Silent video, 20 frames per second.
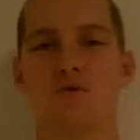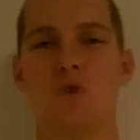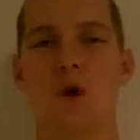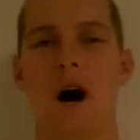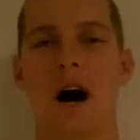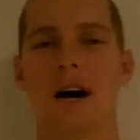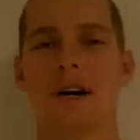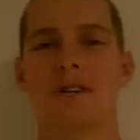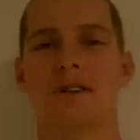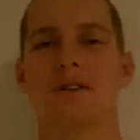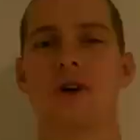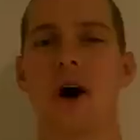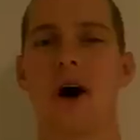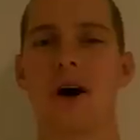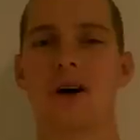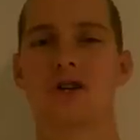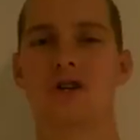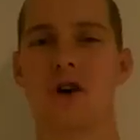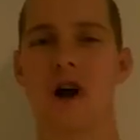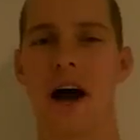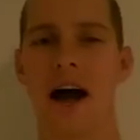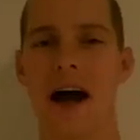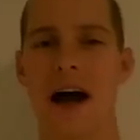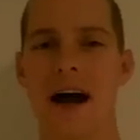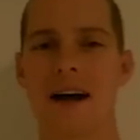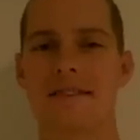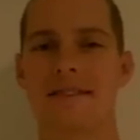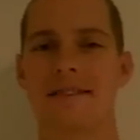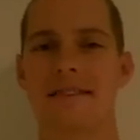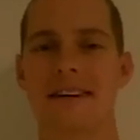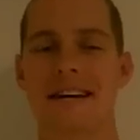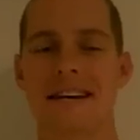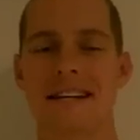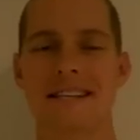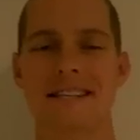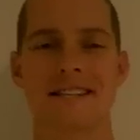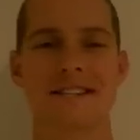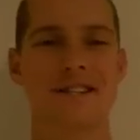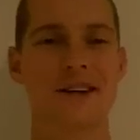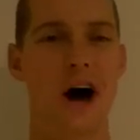
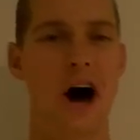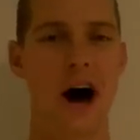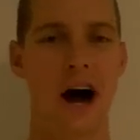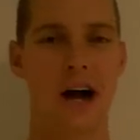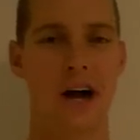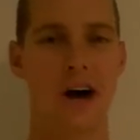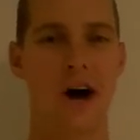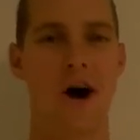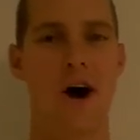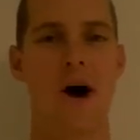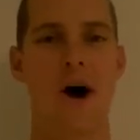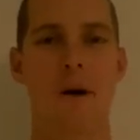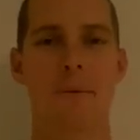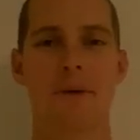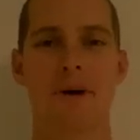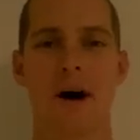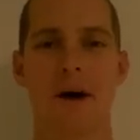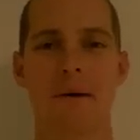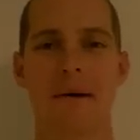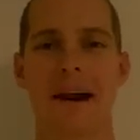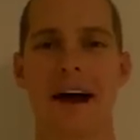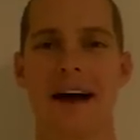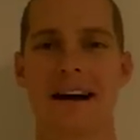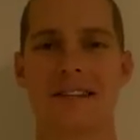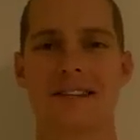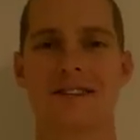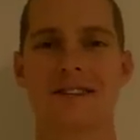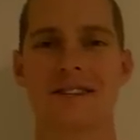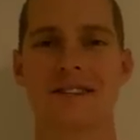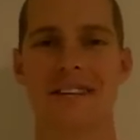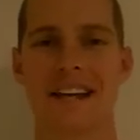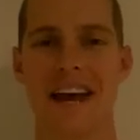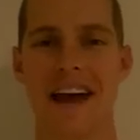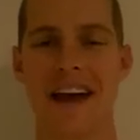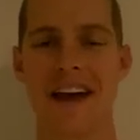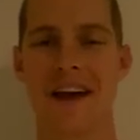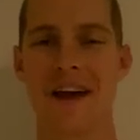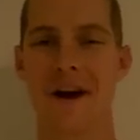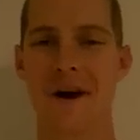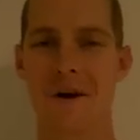rockstartriathlete.com coming at you
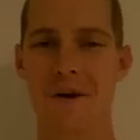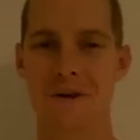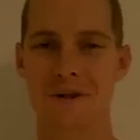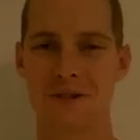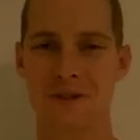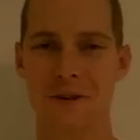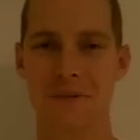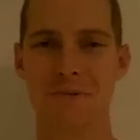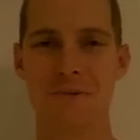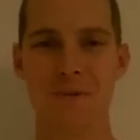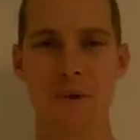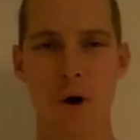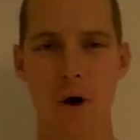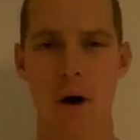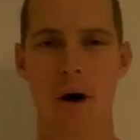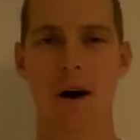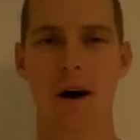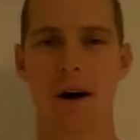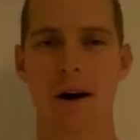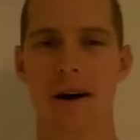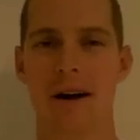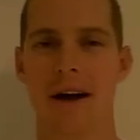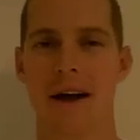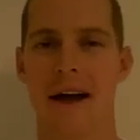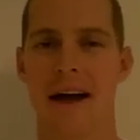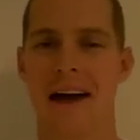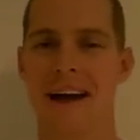today with some more